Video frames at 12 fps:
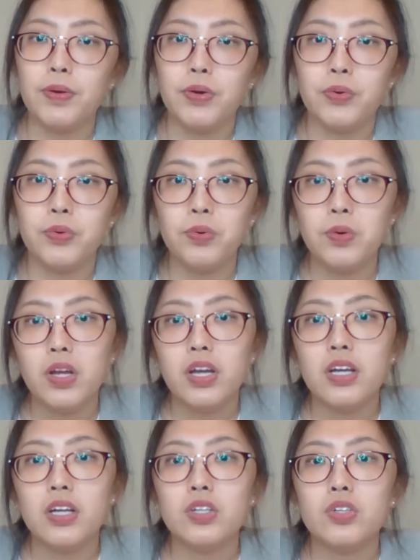you
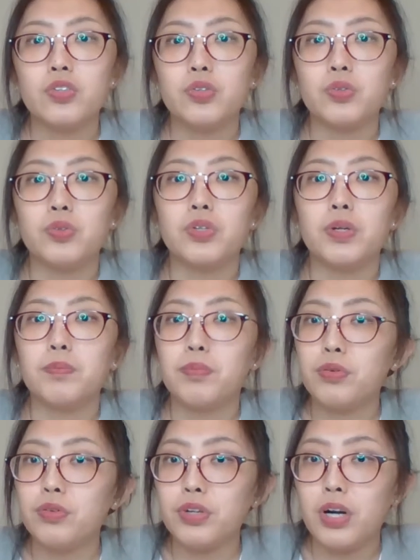to
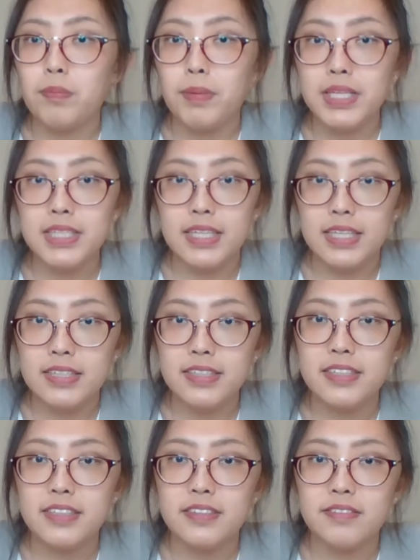improve your
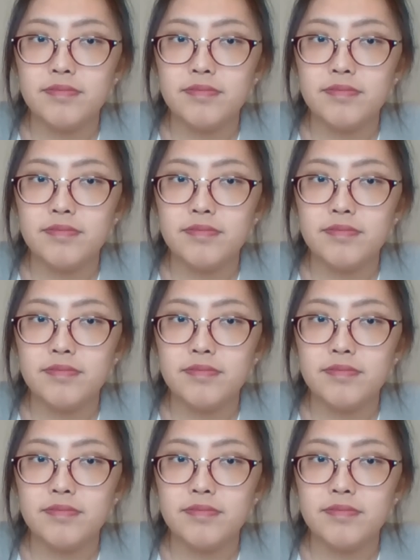business.